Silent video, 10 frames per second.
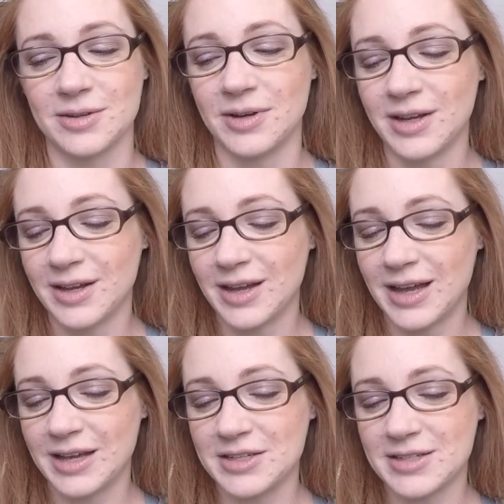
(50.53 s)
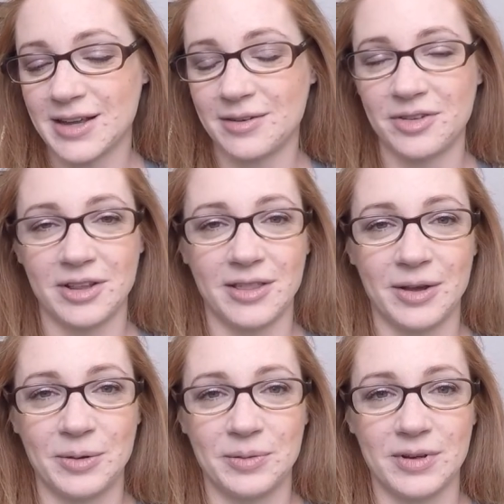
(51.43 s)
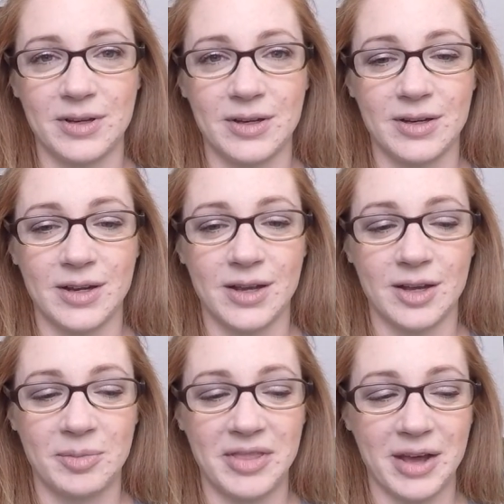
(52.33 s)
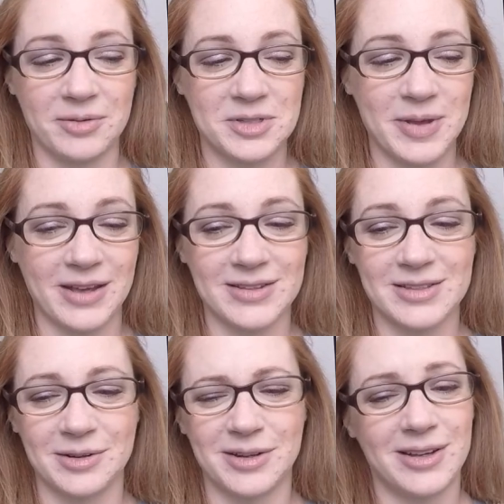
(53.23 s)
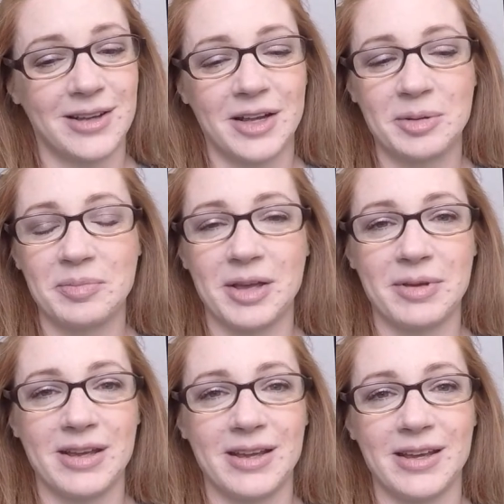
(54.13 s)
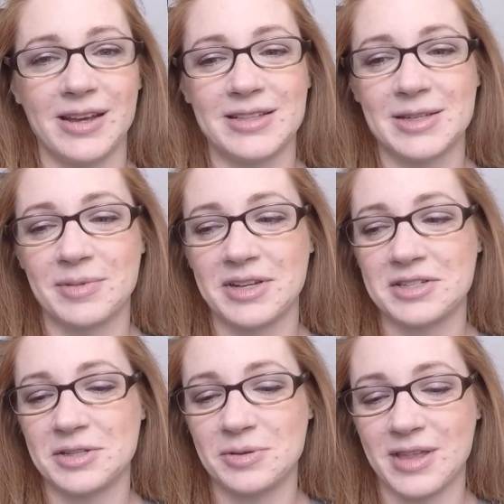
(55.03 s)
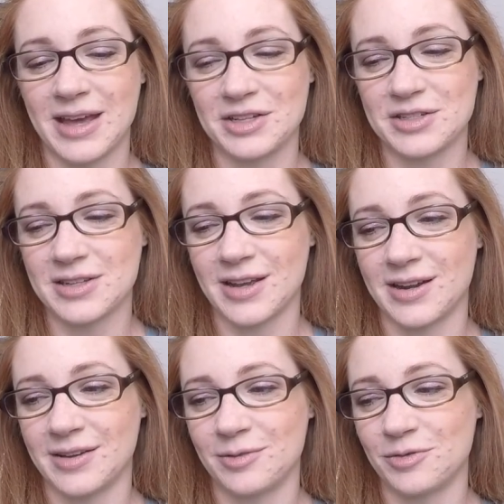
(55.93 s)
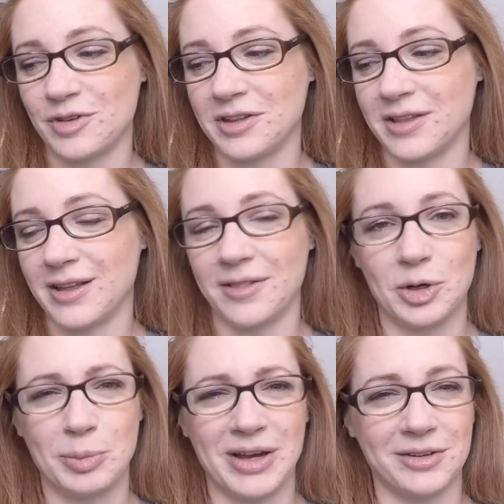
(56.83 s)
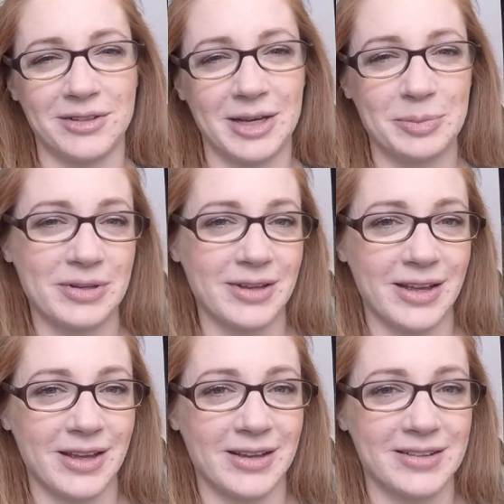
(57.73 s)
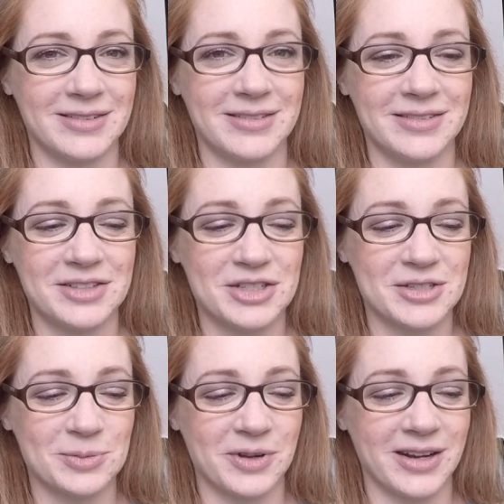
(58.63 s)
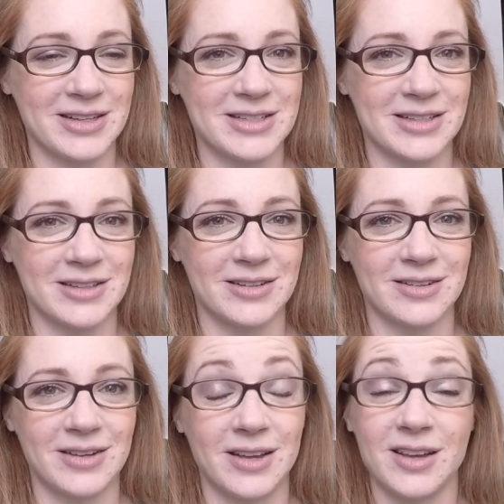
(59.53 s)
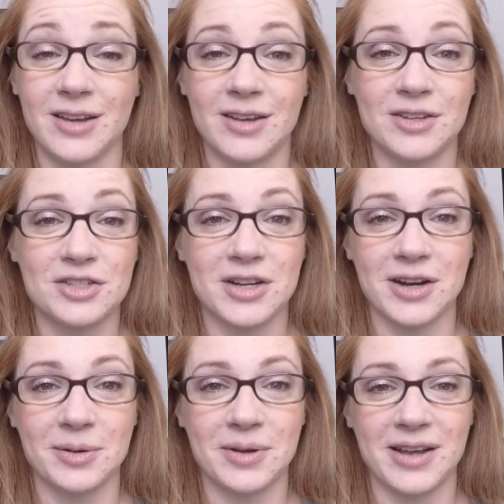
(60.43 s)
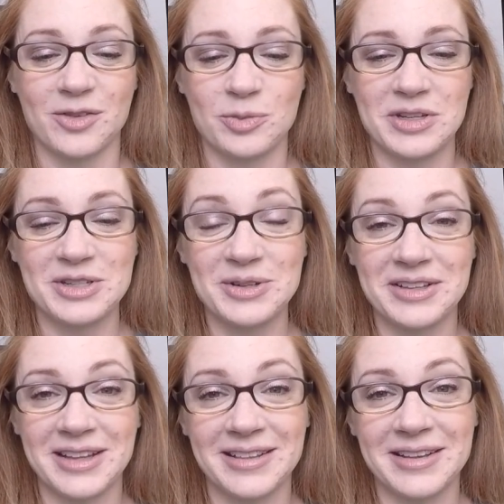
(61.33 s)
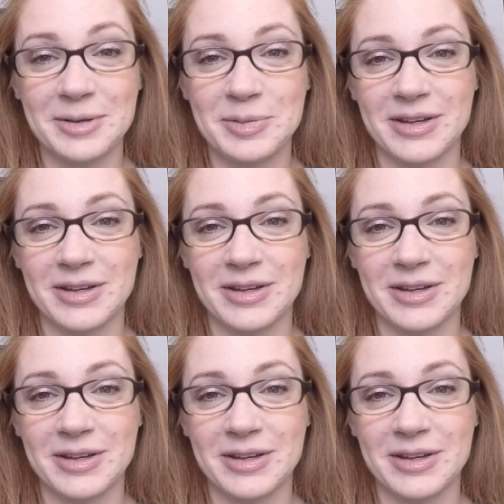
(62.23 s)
So I just kind of feel alone in that respect. So maybe it's something to do with that, just kind of feeling a little bottled up and just wanting to share what I've been doing lately.